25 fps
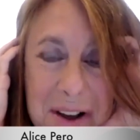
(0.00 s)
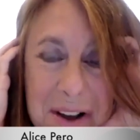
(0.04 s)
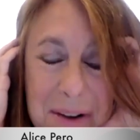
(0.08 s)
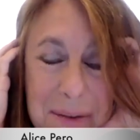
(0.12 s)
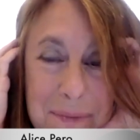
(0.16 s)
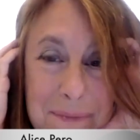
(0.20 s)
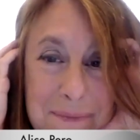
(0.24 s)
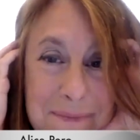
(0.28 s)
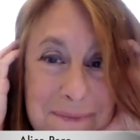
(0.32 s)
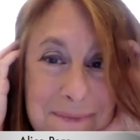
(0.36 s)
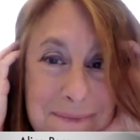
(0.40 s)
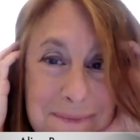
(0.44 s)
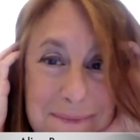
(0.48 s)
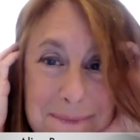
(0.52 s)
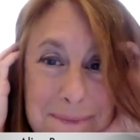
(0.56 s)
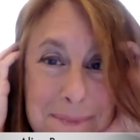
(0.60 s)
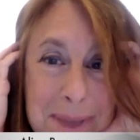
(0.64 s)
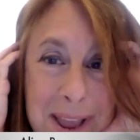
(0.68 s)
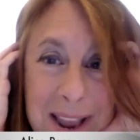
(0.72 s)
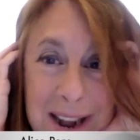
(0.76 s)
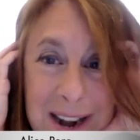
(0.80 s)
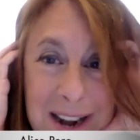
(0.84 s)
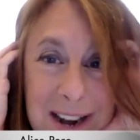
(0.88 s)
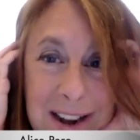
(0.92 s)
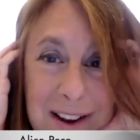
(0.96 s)

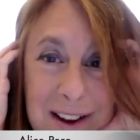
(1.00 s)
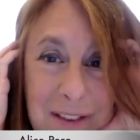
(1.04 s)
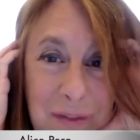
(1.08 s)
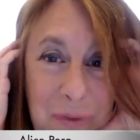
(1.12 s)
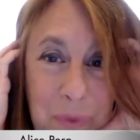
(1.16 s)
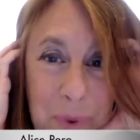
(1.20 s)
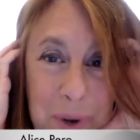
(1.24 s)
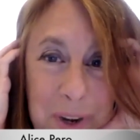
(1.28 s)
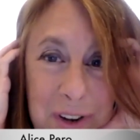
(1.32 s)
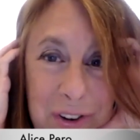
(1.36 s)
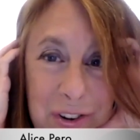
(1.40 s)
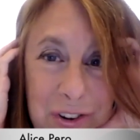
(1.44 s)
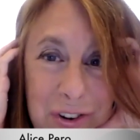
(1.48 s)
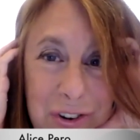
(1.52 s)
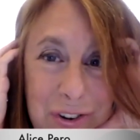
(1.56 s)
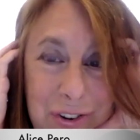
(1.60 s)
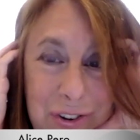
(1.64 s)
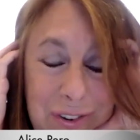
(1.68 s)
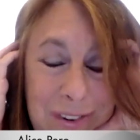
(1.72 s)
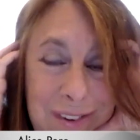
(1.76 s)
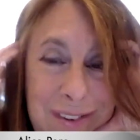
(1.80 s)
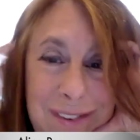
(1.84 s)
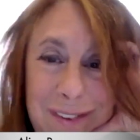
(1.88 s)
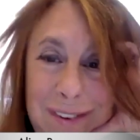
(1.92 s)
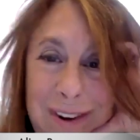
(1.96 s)
many of which
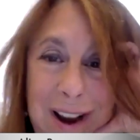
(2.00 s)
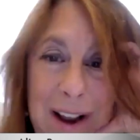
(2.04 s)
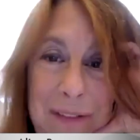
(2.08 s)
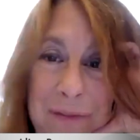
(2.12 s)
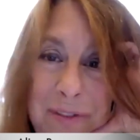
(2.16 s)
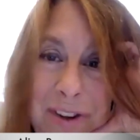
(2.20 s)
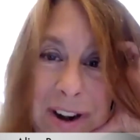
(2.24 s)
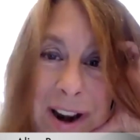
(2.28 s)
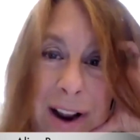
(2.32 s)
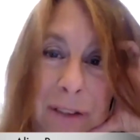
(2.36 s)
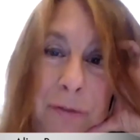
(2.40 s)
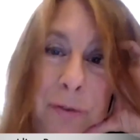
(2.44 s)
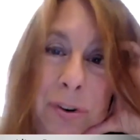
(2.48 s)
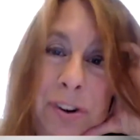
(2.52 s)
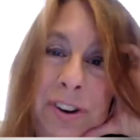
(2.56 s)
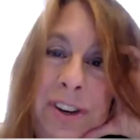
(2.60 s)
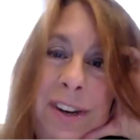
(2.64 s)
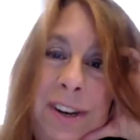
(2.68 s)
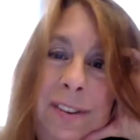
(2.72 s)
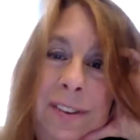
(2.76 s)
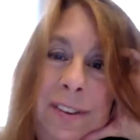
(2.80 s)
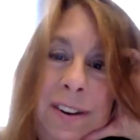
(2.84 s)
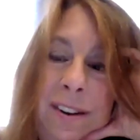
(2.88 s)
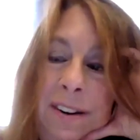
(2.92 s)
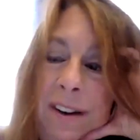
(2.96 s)
have never
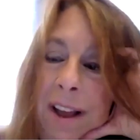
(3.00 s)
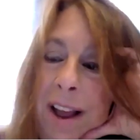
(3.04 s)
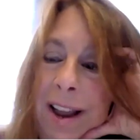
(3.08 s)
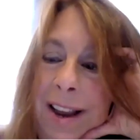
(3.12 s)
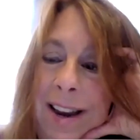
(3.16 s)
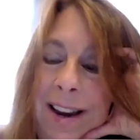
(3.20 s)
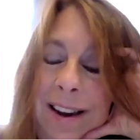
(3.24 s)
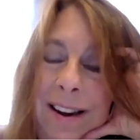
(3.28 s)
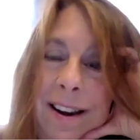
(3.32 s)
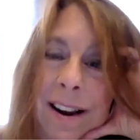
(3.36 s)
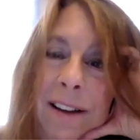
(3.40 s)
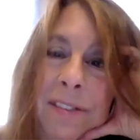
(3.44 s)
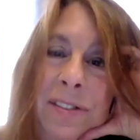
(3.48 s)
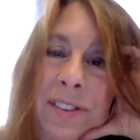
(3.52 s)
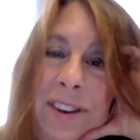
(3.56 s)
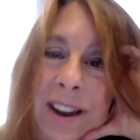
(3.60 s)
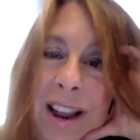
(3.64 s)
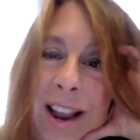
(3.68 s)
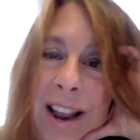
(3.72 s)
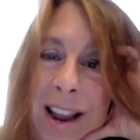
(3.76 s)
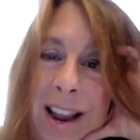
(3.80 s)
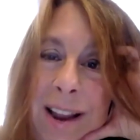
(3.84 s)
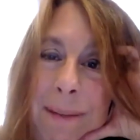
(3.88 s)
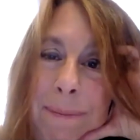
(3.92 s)
seen the light of day,